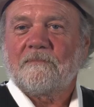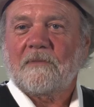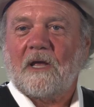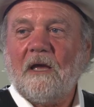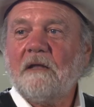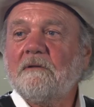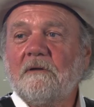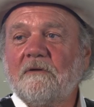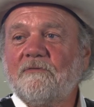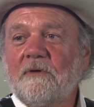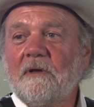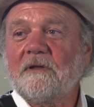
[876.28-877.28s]
I had a lot
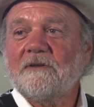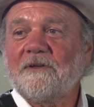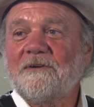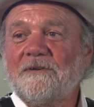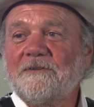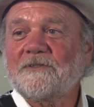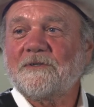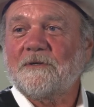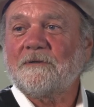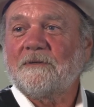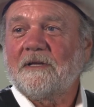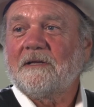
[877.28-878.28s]
of fun, you know,
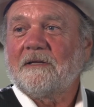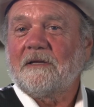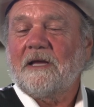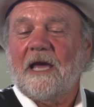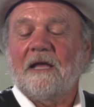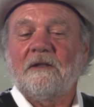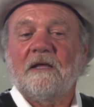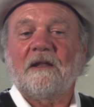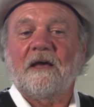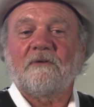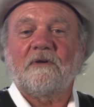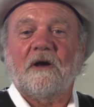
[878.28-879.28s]
so. And then
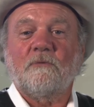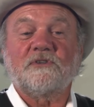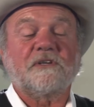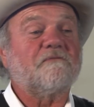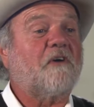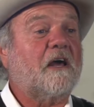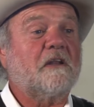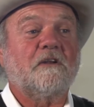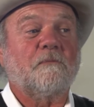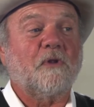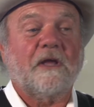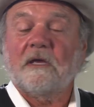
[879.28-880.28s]
I was
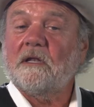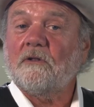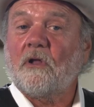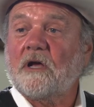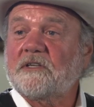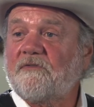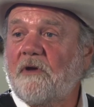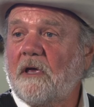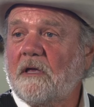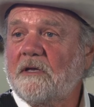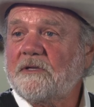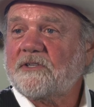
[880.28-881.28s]
invited to play in Las
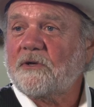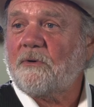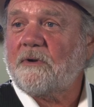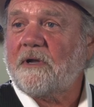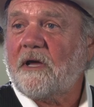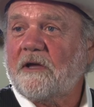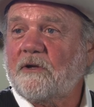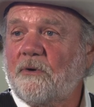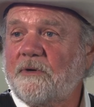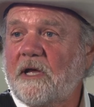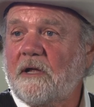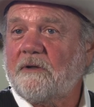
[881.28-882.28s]
Vegas, so now I
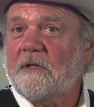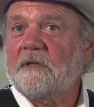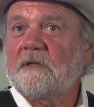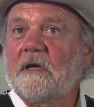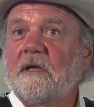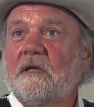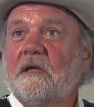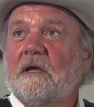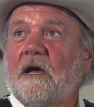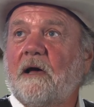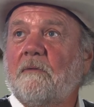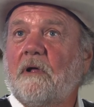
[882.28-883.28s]
go down,
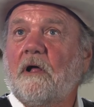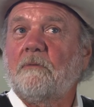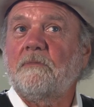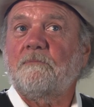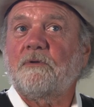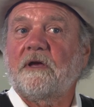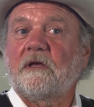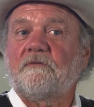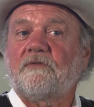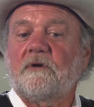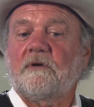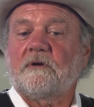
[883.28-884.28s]
I'll be
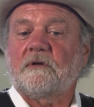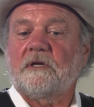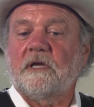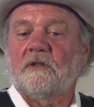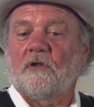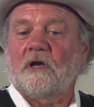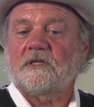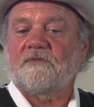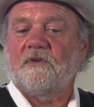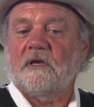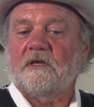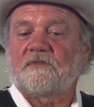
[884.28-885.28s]
playing in Las
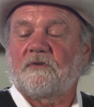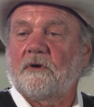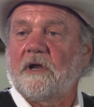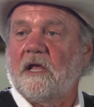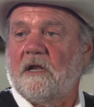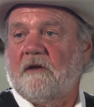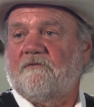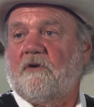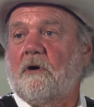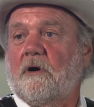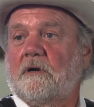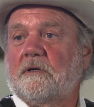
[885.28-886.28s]
Vegas for
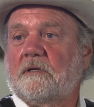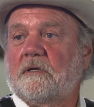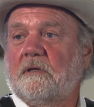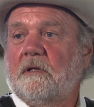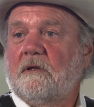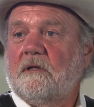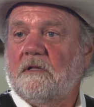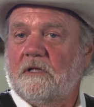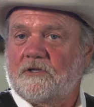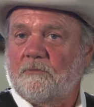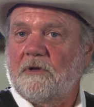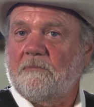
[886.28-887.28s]
NFR.
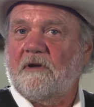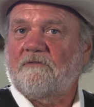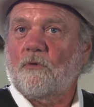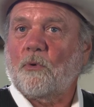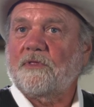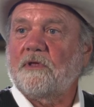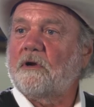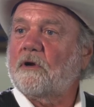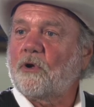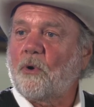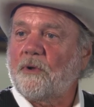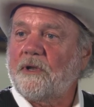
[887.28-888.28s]
This will be my fourth year
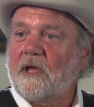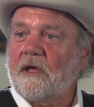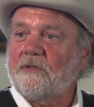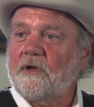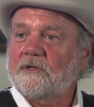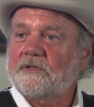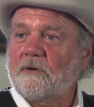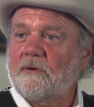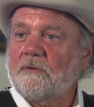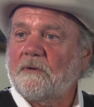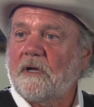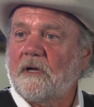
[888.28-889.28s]
going down there, so.